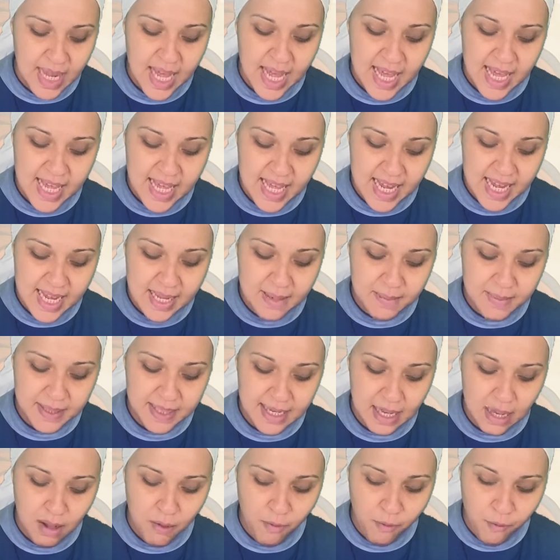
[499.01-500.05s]
He
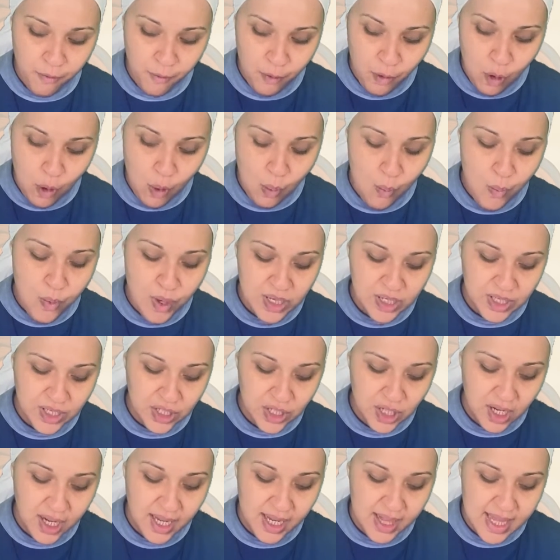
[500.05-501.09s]
himself was
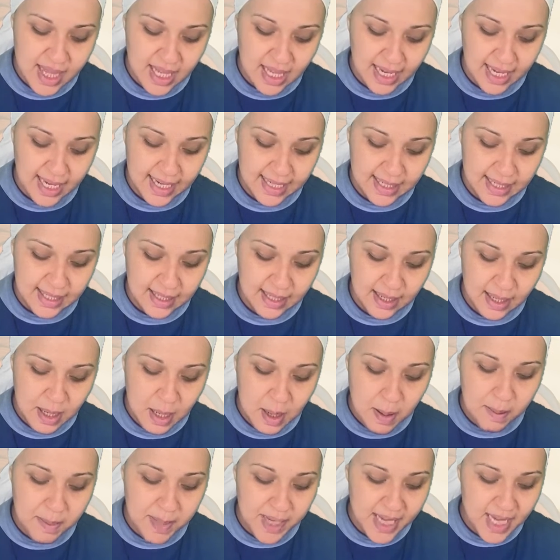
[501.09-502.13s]
not the light,
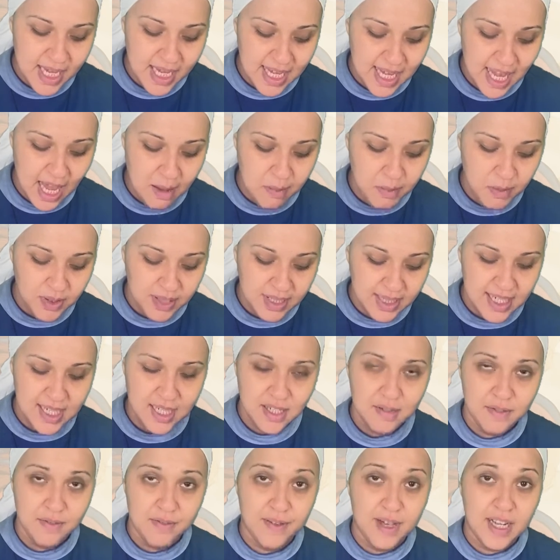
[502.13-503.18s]
but he came to
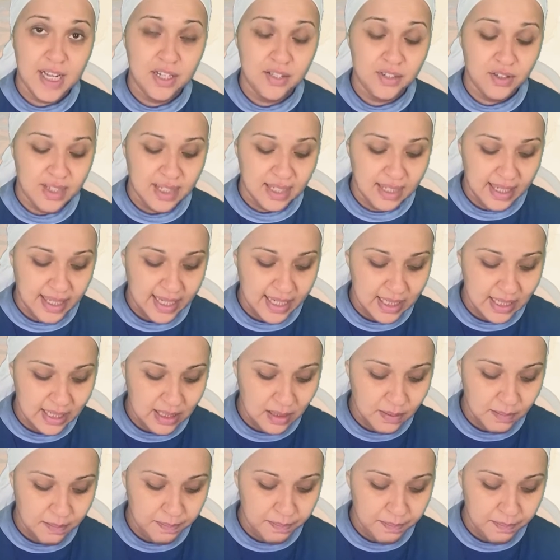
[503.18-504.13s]
testify to the light.